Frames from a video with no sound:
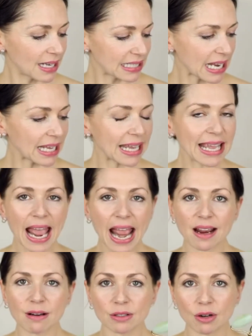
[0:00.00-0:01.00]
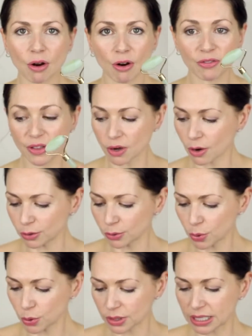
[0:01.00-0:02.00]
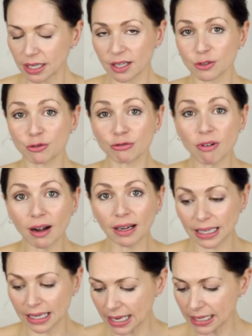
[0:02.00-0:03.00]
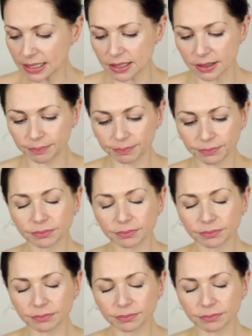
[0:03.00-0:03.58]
taking it out of the cold water, drying it,